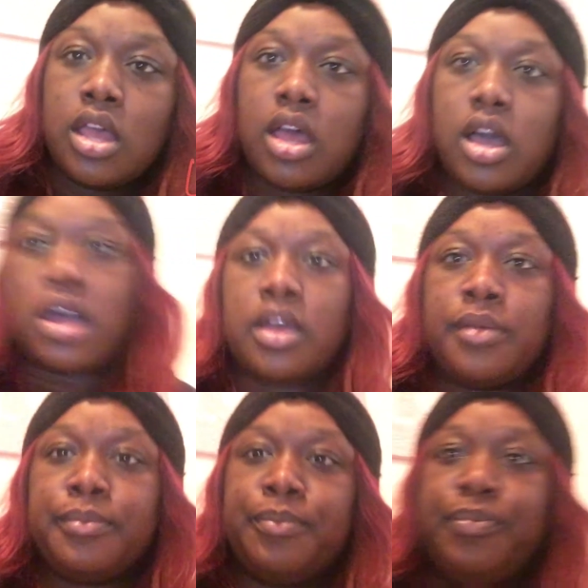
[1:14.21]

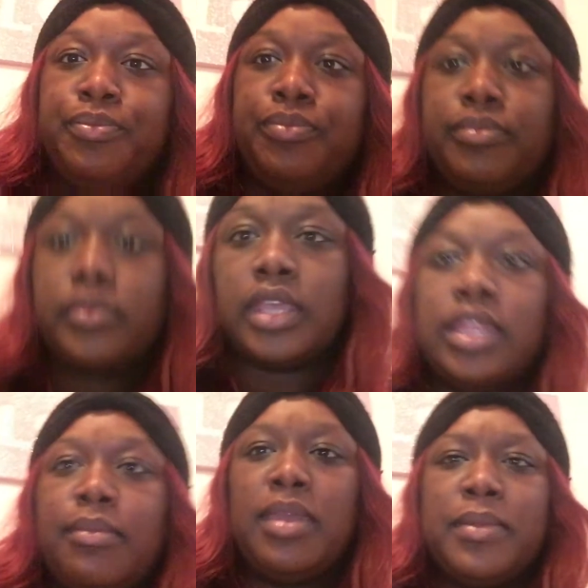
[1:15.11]
Um, and
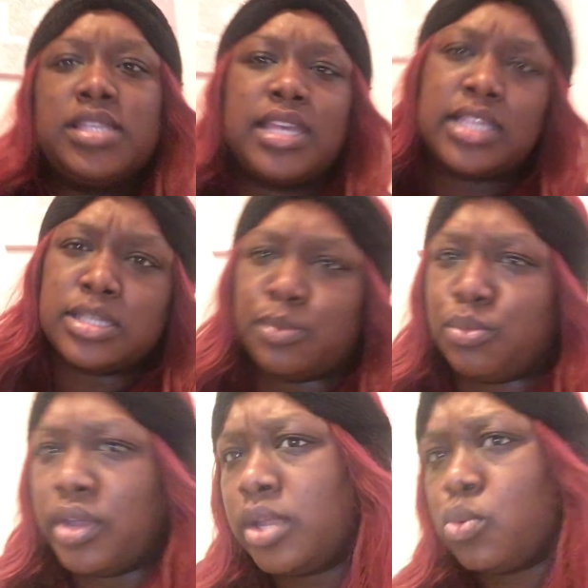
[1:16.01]
then maybe it's like some
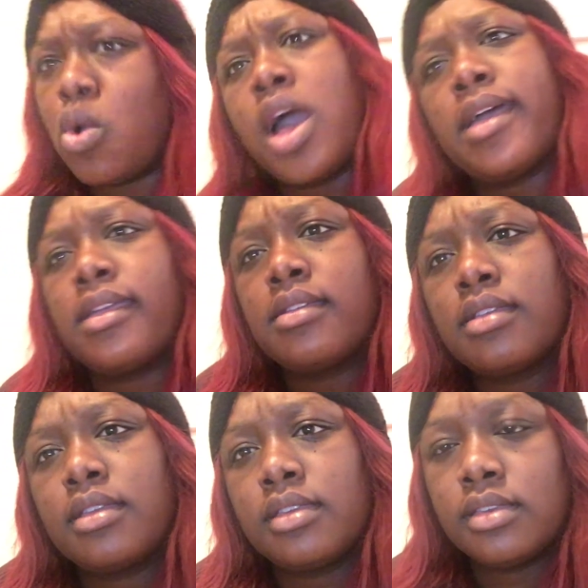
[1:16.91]
red wine.
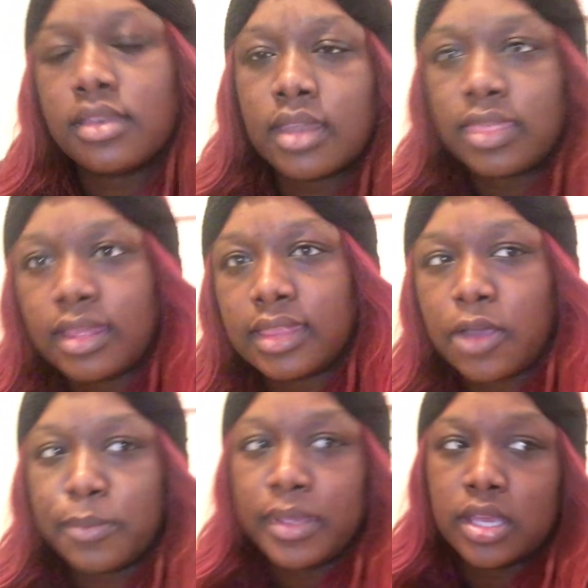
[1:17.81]
I think that
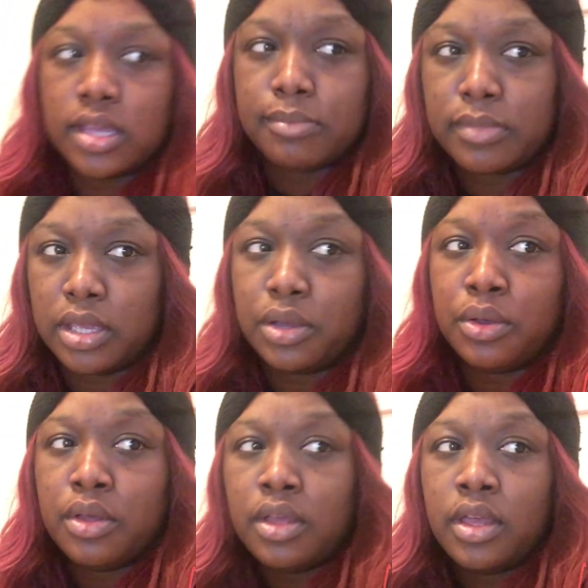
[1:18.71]
would be a good meal.
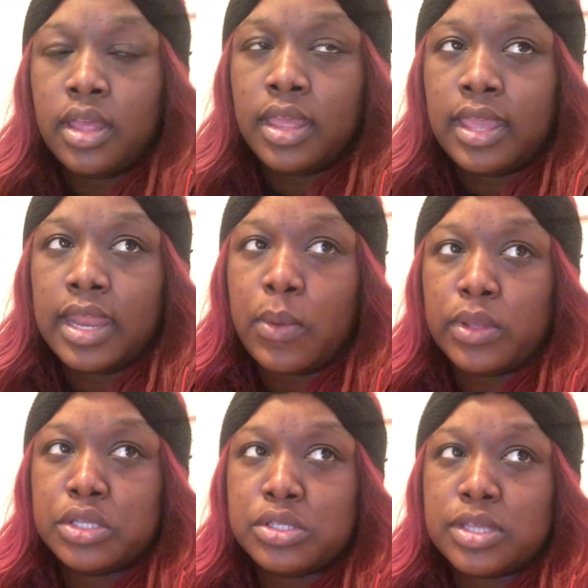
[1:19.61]
And I want
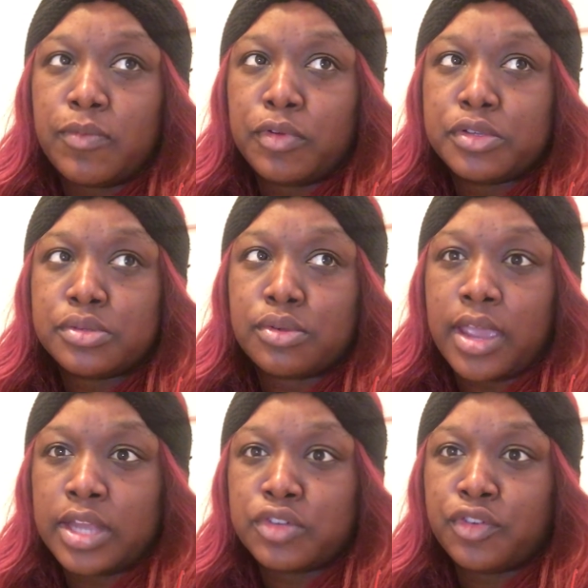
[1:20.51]
to do something from
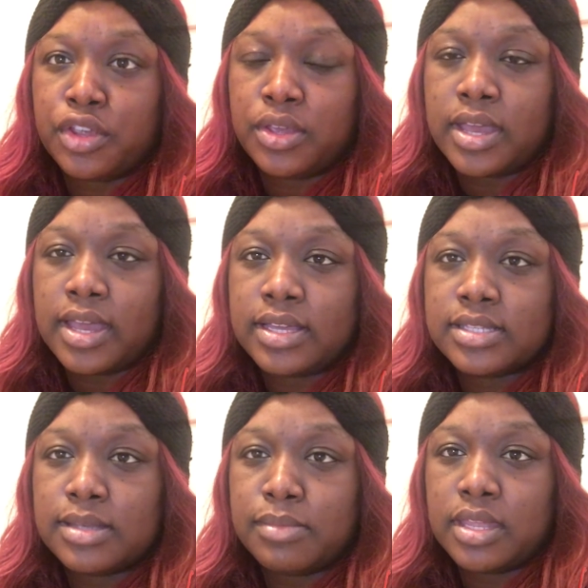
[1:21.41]
scratch for you guys.
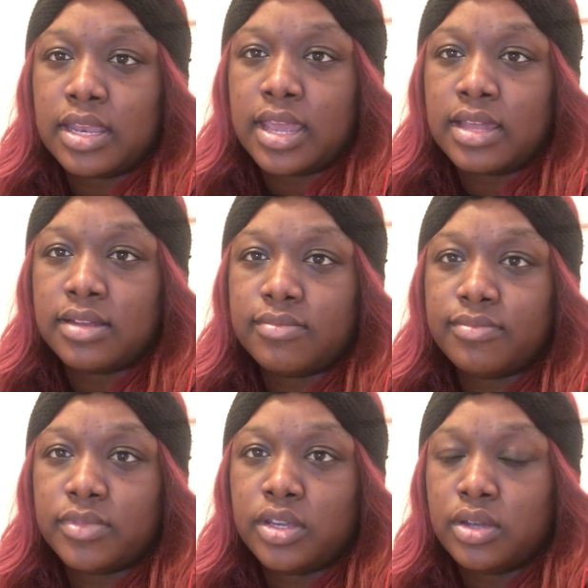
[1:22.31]
Something that,
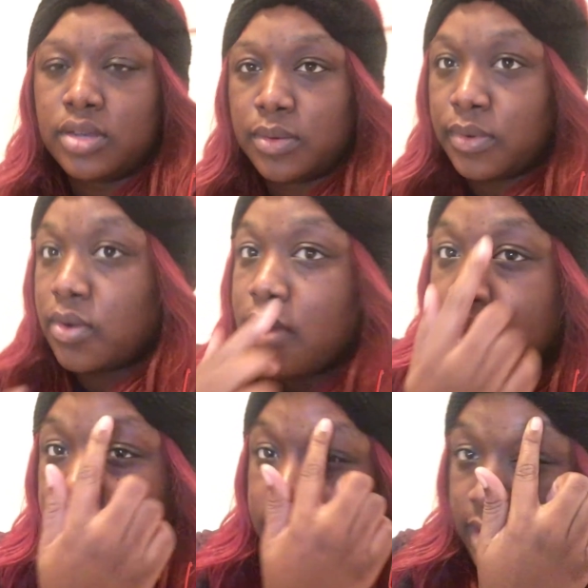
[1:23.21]
you know, didn't
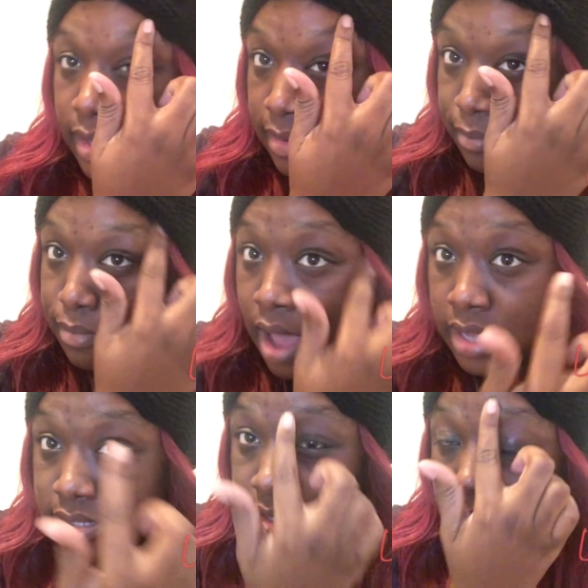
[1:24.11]
require any
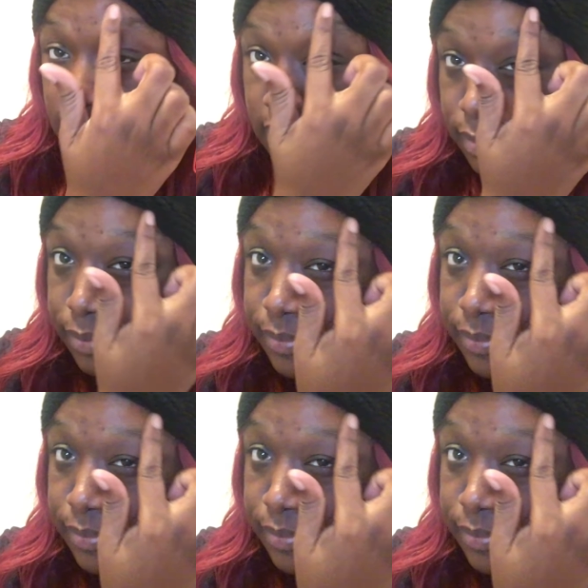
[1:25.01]
box cooking.